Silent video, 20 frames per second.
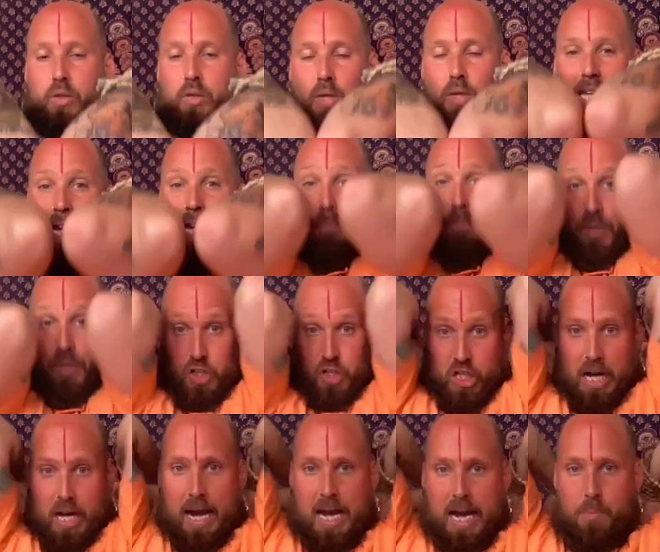keep the
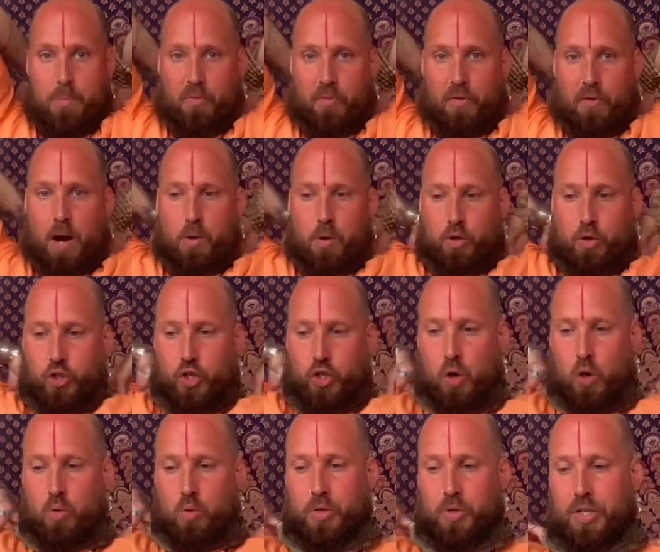shape of our
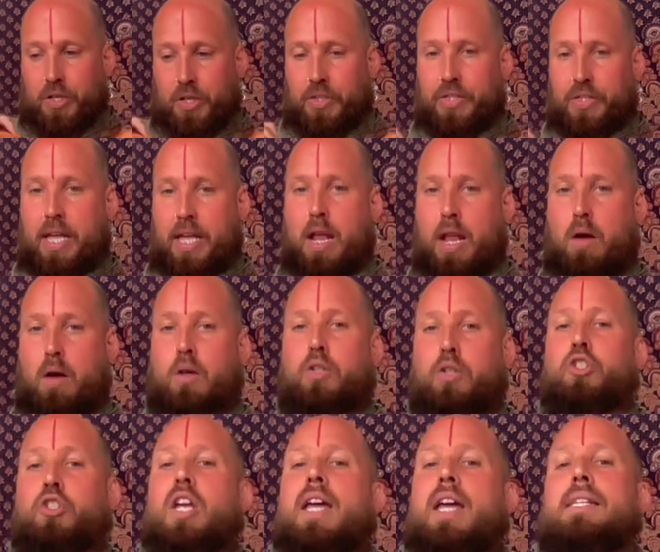shoulders and our
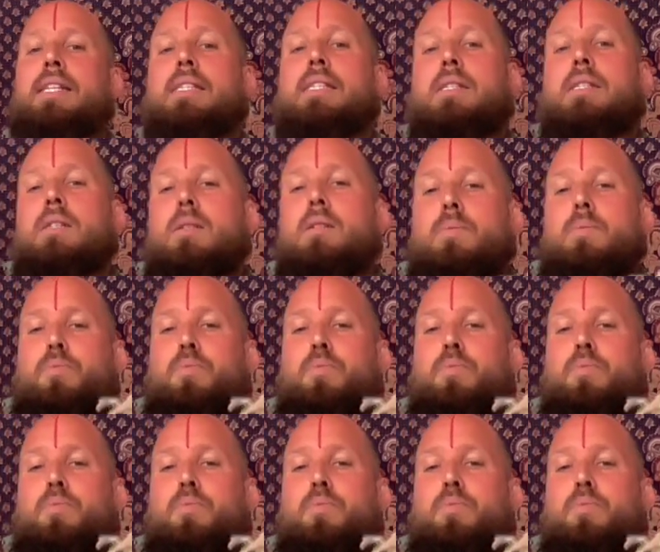chest.